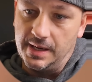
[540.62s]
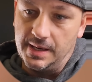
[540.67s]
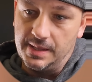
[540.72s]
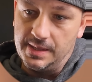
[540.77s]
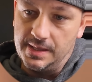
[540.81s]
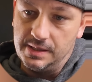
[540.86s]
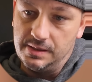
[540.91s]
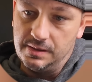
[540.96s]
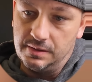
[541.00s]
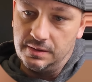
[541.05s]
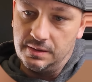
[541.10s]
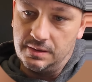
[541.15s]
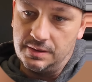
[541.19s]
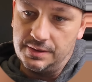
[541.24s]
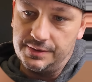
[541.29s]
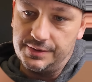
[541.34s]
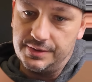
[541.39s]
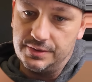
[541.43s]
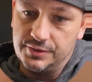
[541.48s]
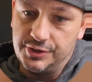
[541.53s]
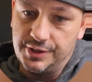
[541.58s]
And then you can
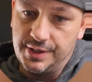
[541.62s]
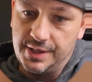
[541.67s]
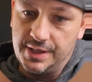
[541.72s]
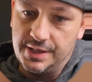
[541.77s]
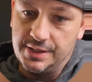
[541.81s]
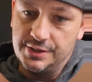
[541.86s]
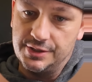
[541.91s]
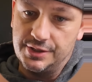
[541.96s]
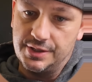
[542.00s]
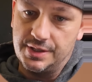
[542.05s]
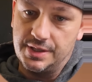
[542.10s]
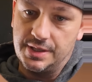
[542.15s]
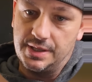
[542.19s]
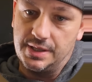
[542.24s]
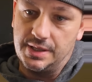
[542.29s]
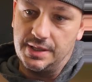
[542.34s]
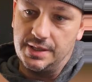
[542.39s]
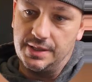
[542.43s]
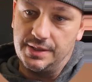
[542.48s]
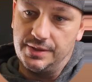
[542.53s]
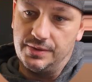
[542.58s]
also change
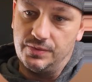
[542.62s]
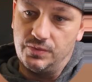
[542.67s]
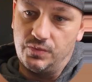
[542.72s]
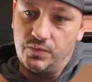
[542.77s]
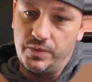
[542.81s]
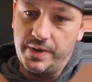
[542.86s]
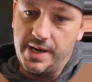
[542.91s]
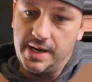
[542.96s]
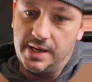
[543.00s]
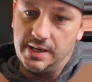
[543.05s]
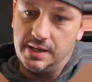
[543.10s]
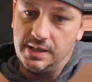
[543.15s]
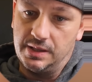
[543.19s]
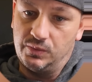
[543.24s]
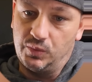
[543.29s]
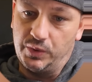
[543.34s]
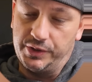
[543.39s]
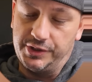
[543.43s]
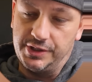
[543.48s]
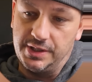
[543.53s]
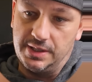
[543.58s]
the rate in
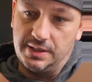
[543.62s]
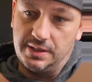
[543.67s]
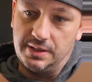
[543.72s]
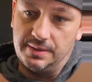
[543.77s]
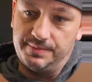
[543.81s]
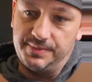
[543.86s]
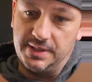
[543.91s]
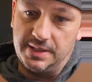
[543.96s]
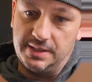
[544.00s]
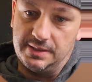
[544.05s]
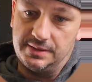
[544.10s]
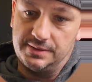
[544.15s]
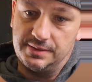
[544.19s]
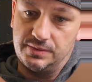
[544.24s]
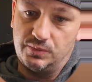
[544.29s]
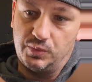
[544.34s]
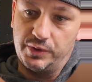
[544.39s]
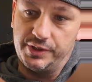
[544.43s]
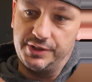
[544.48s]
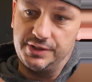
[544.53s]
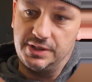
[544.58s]
which it updates,
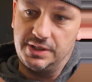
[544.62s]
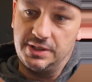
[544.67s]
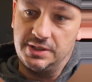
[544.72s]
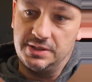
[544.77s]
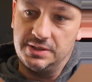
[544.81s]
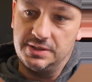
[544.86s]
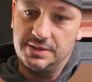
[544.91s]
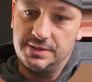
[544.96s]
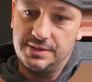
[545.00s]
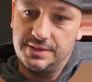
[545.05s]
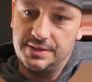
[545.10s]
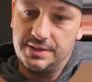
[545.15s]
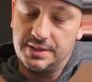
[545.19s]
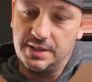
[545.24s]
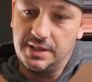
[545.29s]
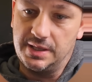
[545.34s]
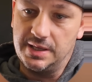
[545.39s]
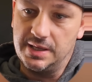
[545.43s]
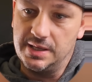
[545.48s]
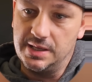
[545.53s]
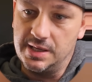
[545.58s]
which is,
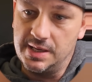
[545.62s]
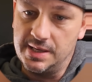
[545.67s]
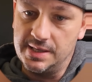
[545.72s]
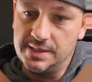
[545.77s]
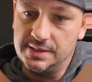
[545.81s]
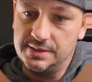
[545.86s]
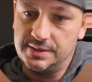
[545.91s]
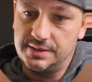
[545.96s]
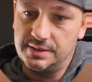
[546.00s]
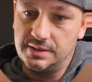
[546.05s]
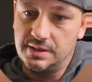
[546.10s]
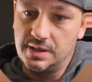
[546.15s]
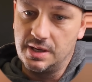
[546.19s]
again, nice.